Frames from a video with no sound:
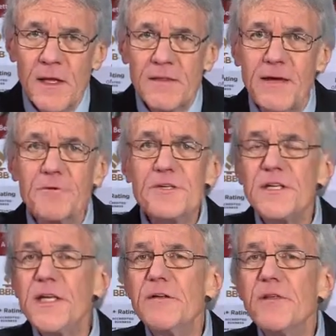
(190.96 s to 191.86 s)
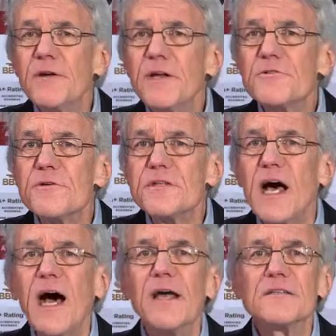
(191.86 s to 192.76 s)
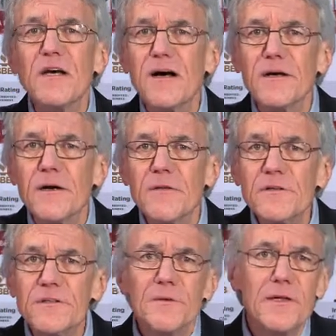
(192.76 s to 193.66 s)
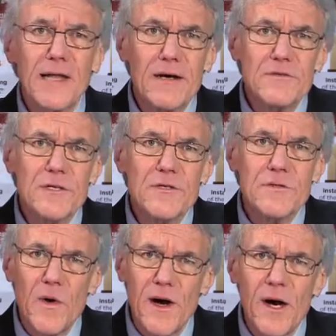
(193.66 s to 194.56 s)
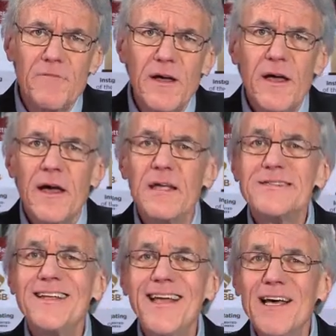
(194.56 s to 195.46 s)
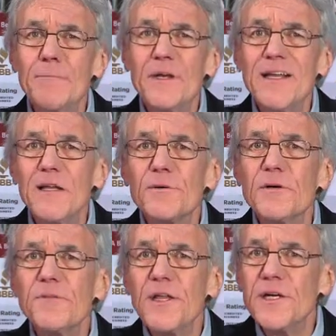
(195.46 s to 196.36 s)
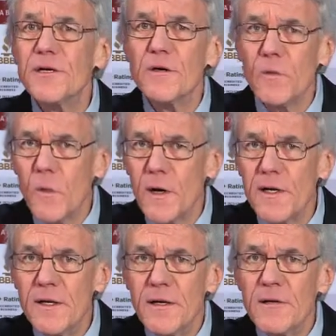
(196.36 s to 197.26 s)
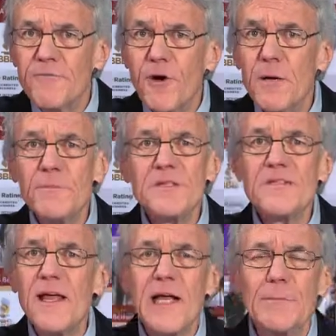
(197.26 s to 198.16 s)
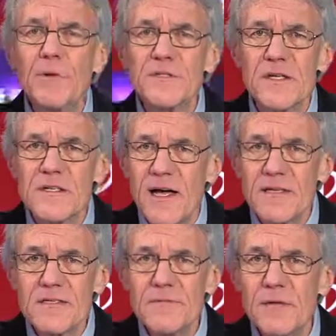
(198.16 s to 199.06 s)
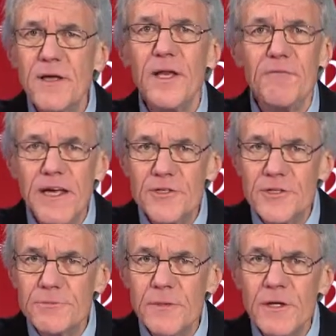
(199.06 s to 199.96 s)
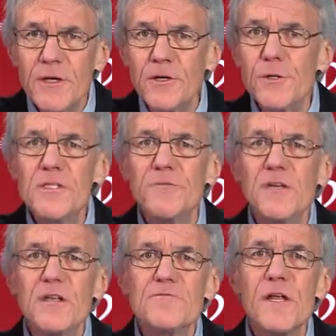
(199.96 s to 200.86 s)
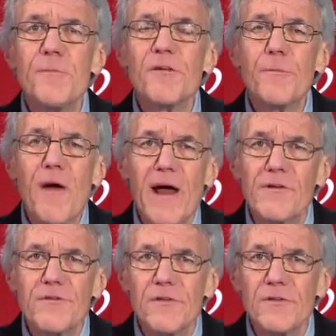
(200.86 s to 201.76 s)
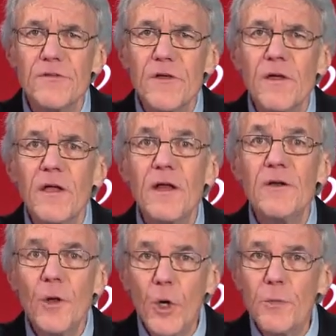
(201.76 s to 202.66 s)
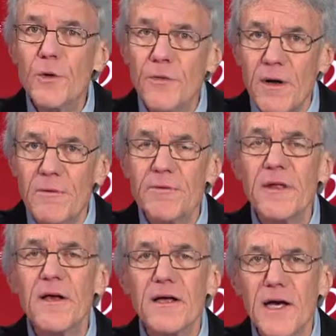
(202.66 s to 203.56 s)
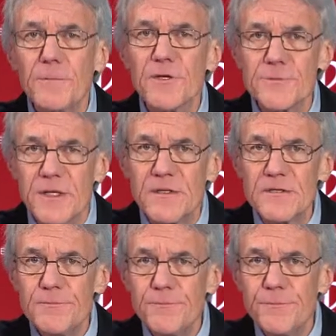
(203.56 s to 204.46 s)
They've received their industry's highest honor, the 2012 SDM Dealer of the Year Award, for unmistakable success, innovation, use of industry best practices, and notable growth and accomplishments.